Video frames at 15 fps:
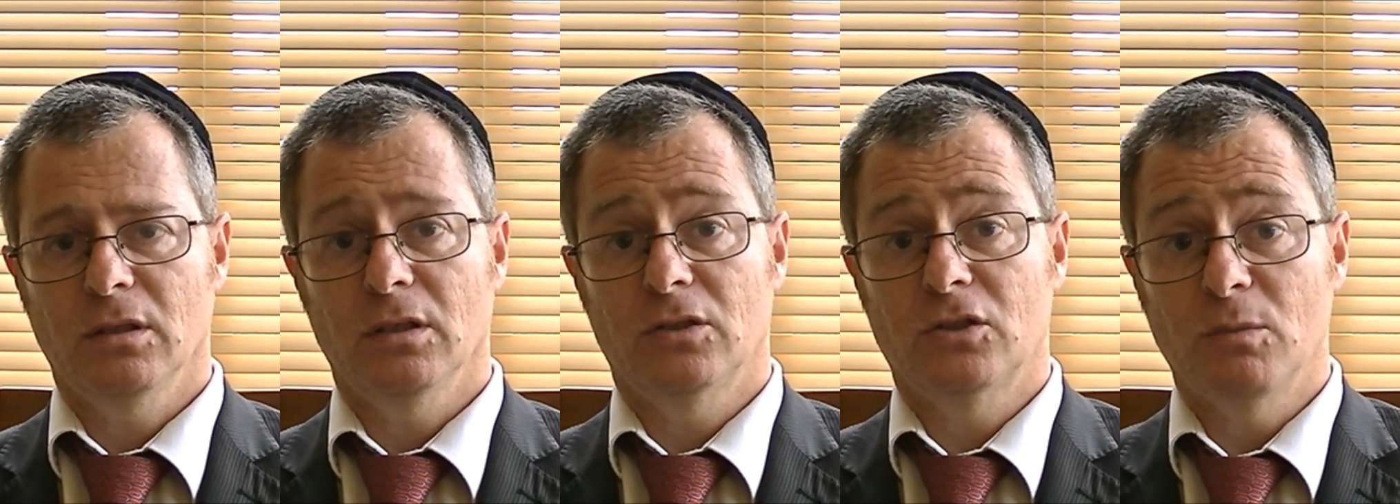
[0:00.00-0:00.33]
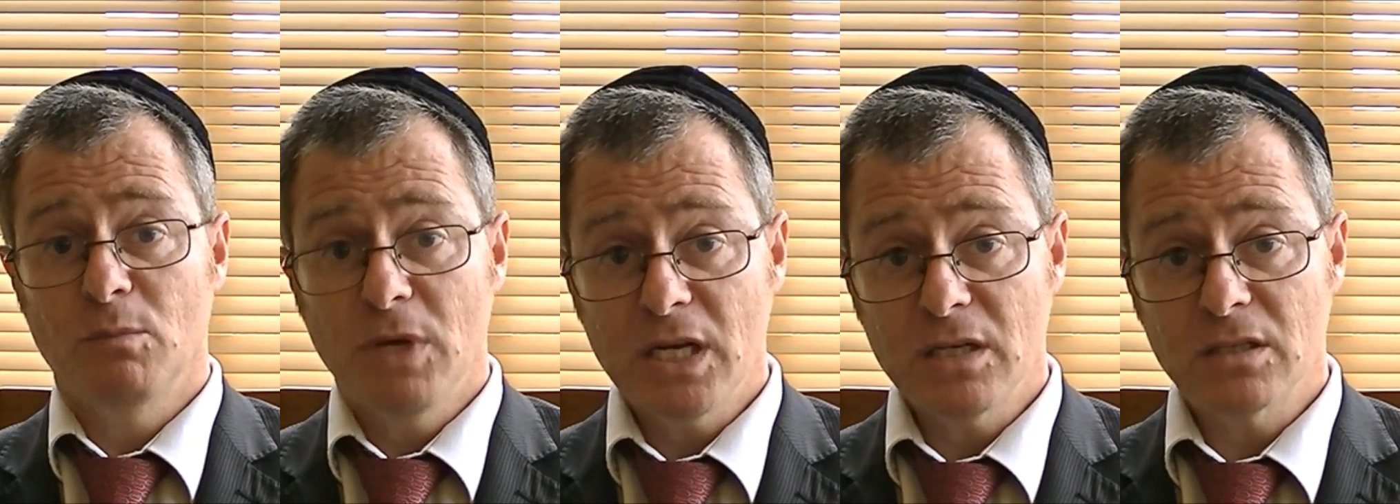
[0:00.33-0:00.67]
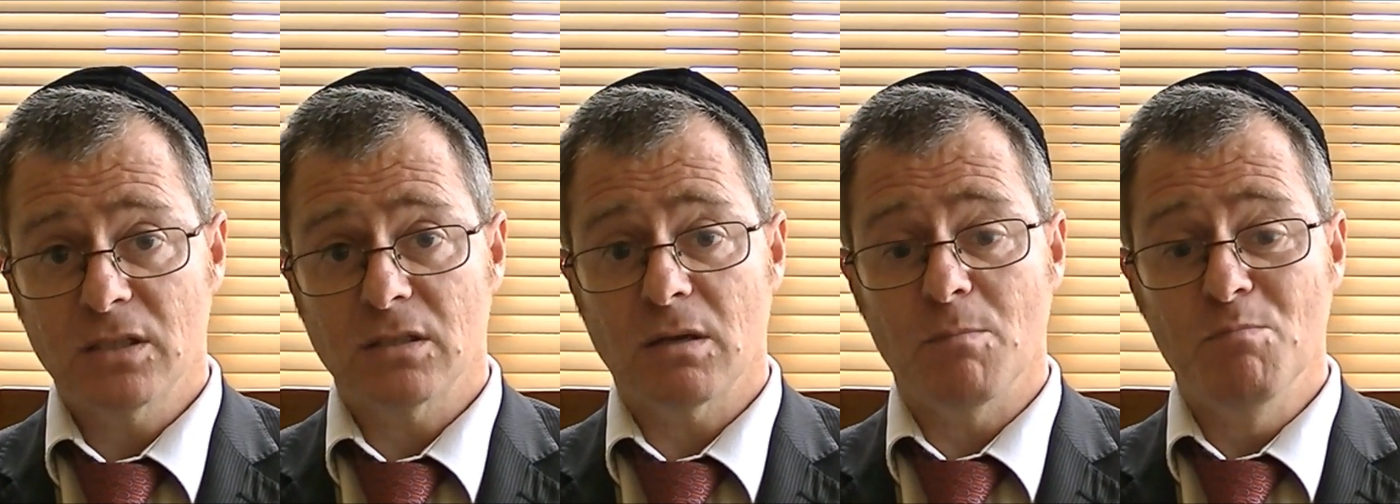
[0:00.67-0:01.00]
a
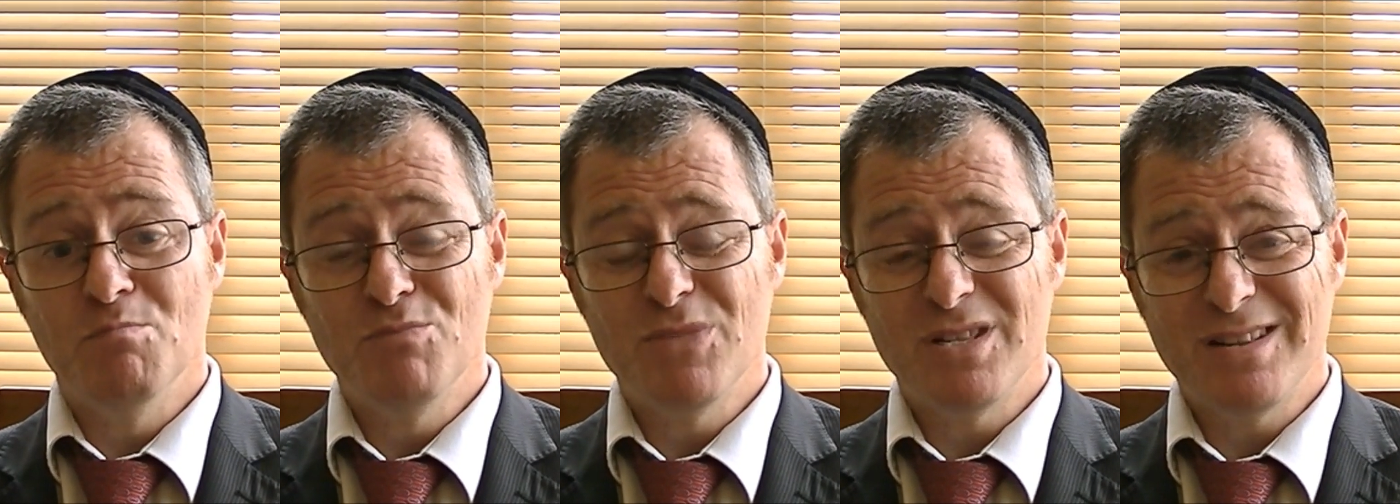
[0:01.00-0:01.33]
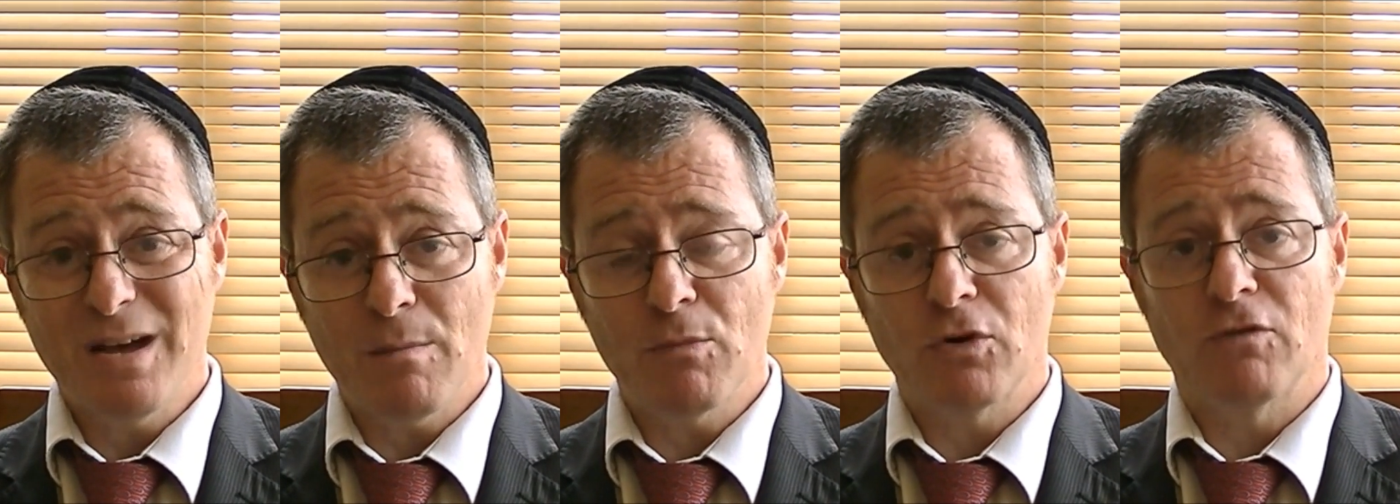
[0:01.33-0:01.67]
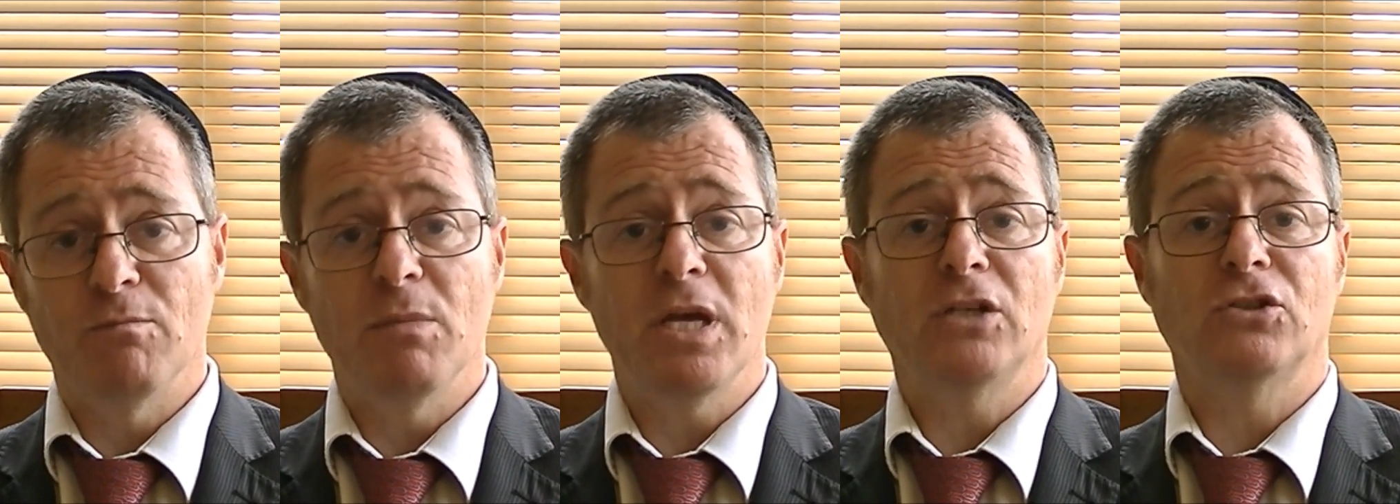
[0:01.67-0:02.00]
tremendous number of
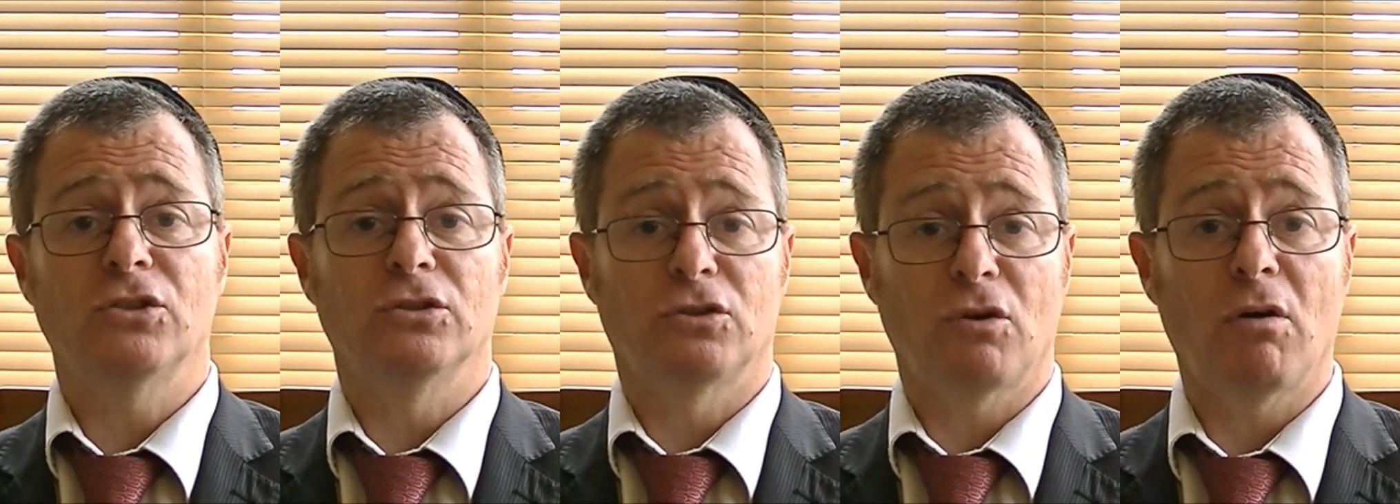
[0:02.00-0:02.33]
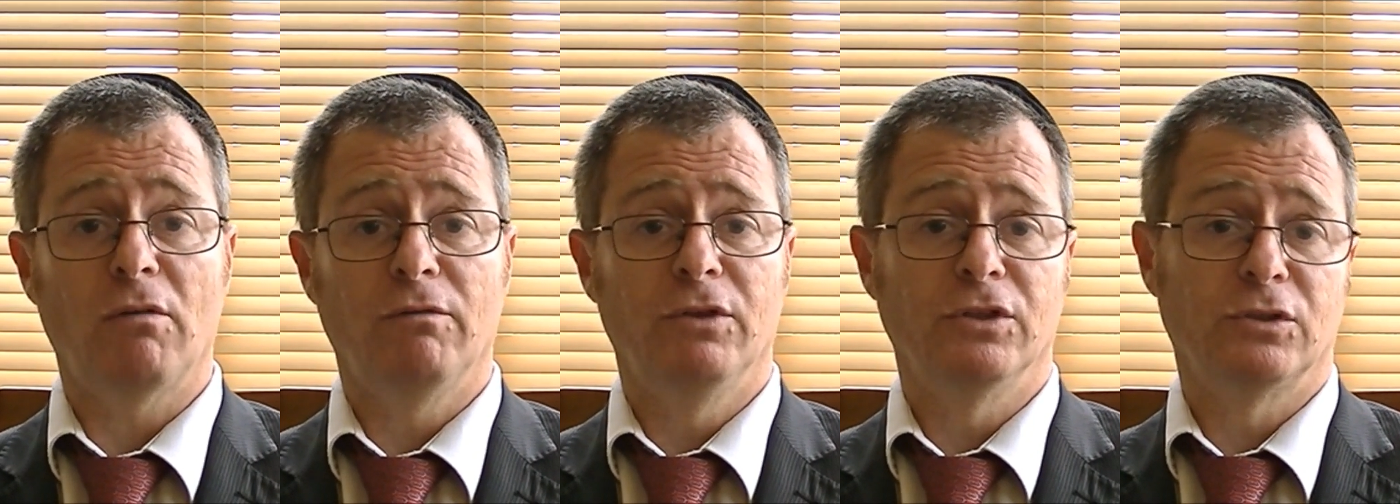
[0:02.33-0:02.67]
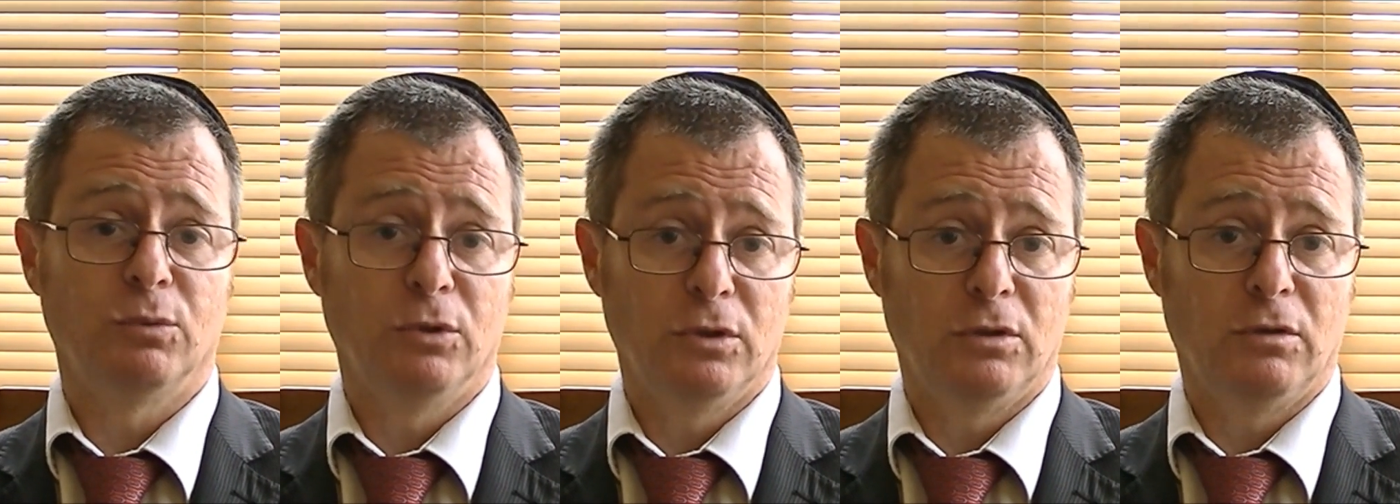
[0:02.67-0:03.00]
mentions of this
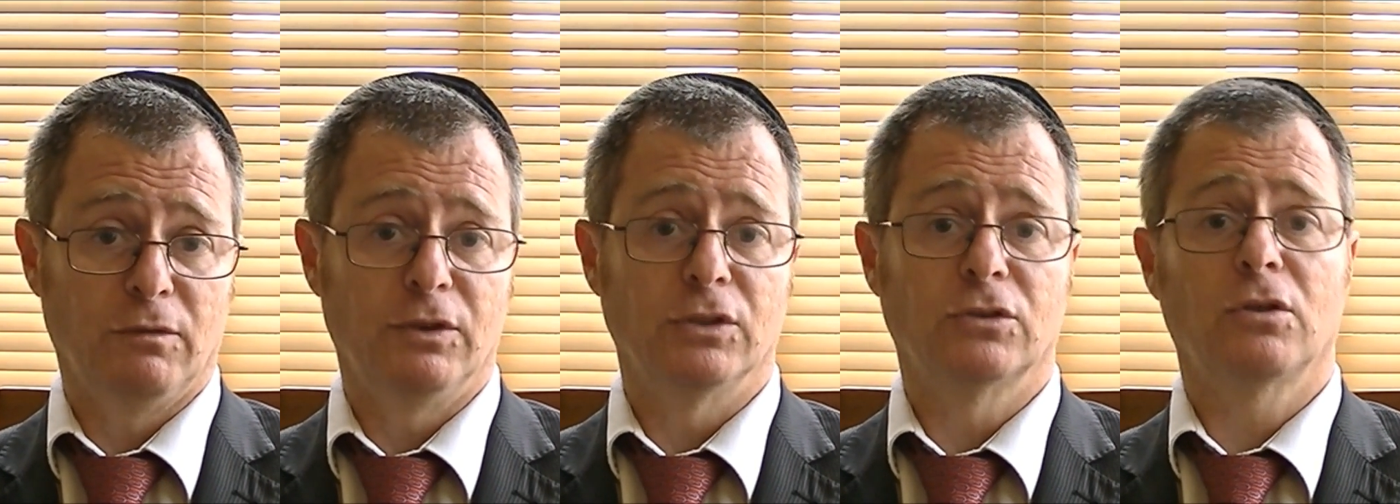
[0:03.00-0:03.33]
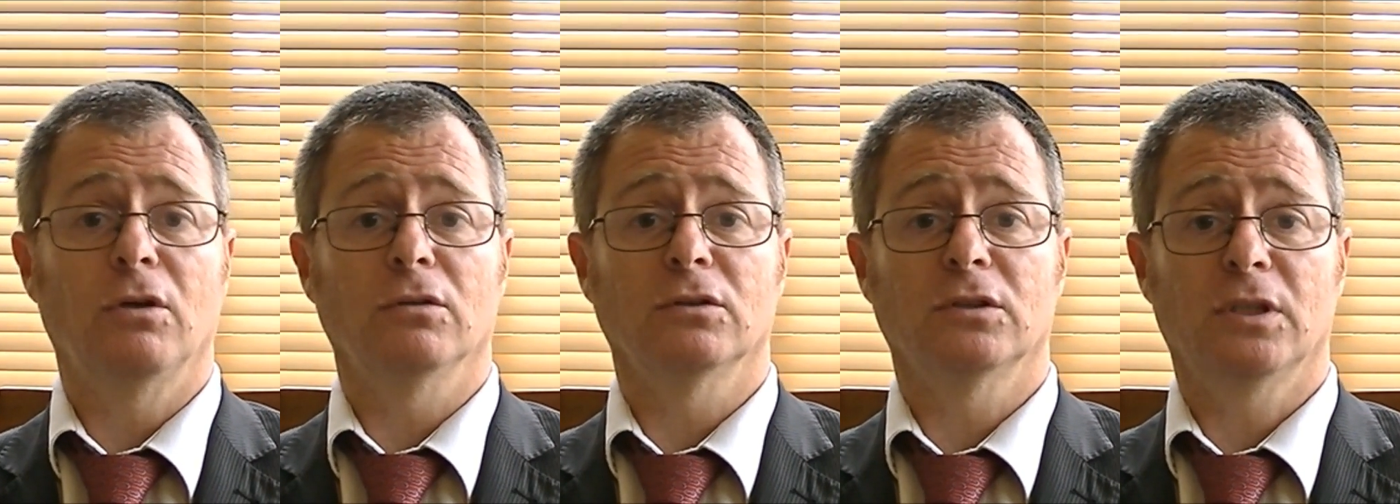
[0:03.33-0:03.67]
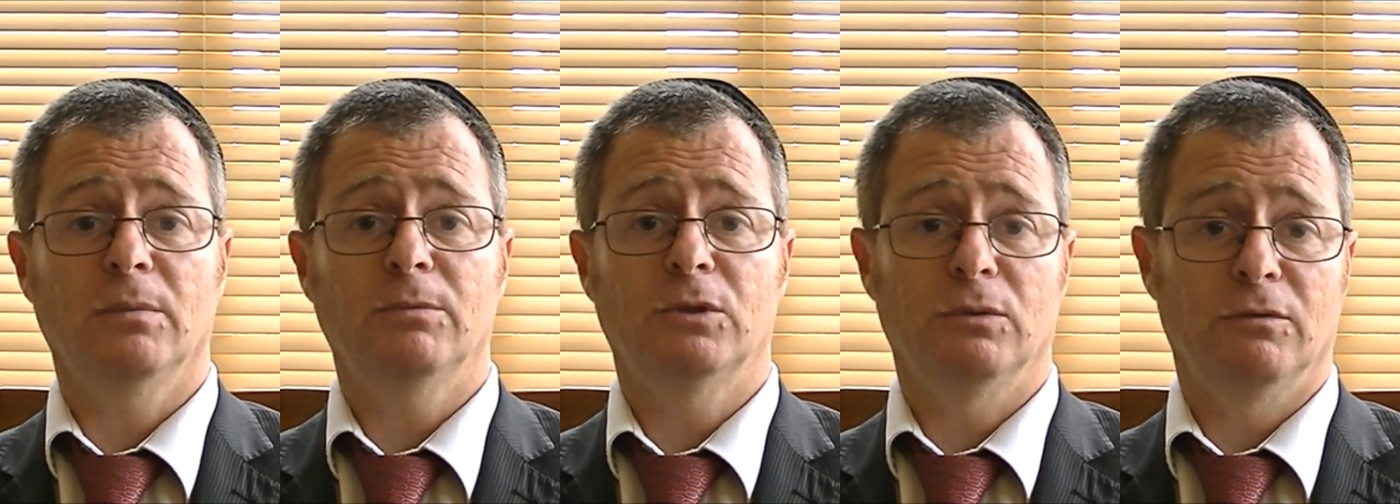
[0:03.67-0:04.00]
word and of this concept.